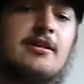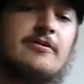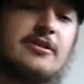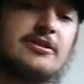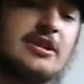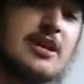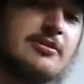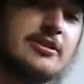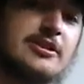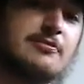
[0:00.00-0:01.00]
For
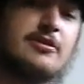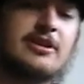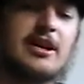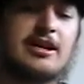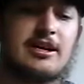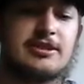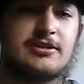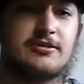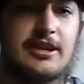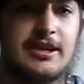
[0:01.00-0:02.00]
example, this morning I
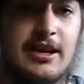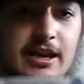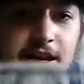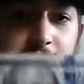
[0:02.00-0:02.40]
sold a